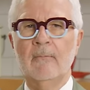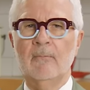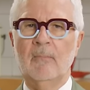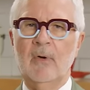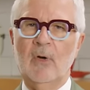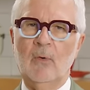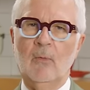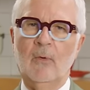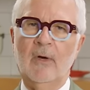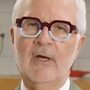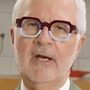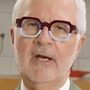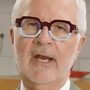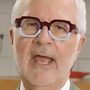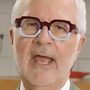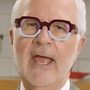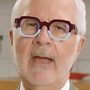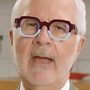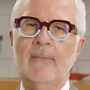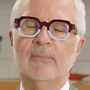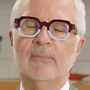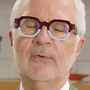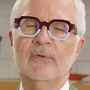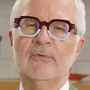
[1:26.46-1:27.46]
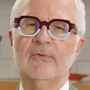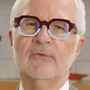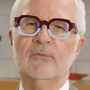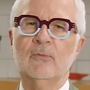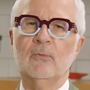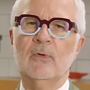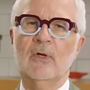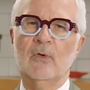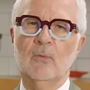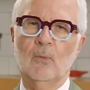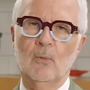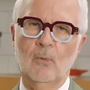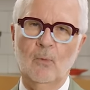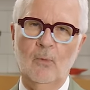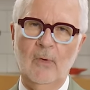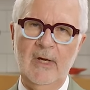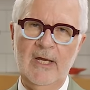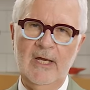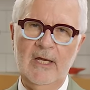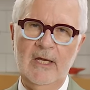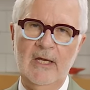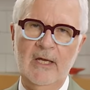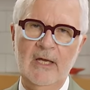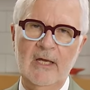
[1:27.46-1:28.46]
But what happens when
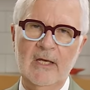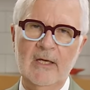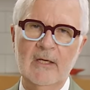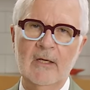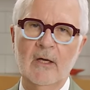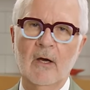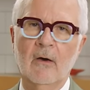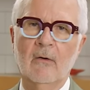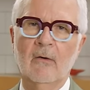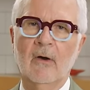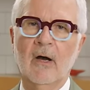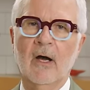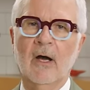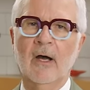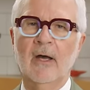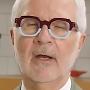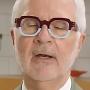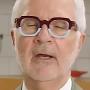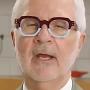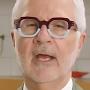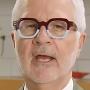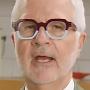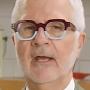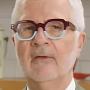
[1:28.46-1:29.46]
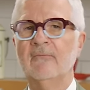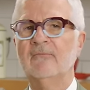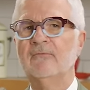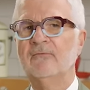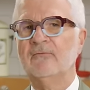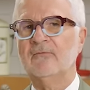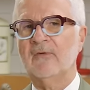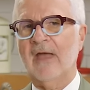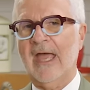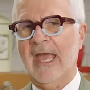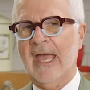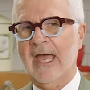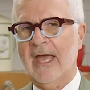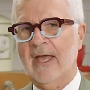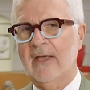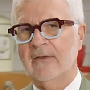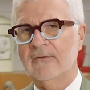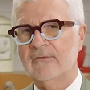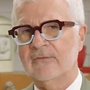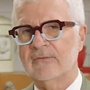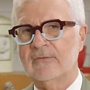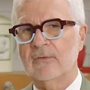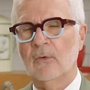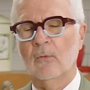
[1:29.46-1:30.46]
we go on a
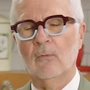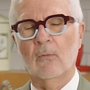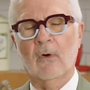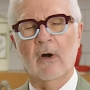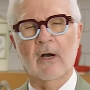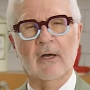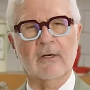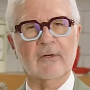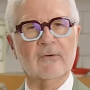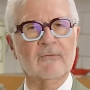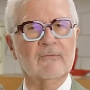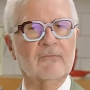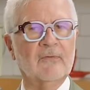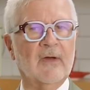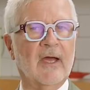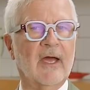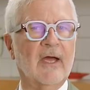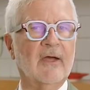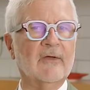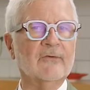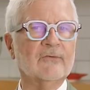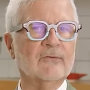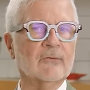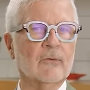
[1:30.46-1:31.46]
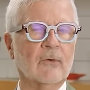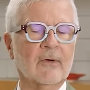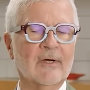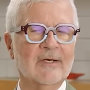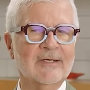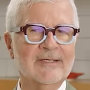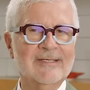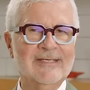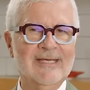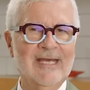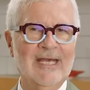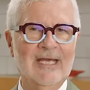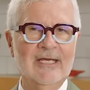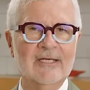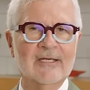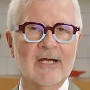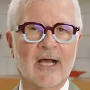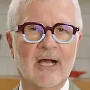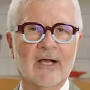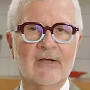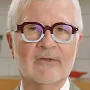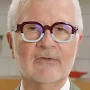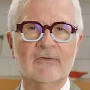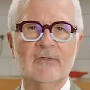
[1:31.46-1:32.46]
fast, a water fast, or a
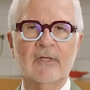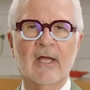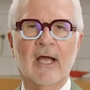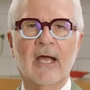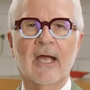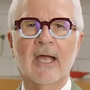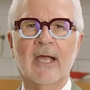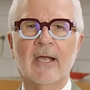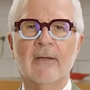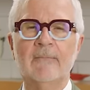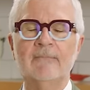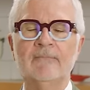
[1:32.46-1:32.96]
detox diet,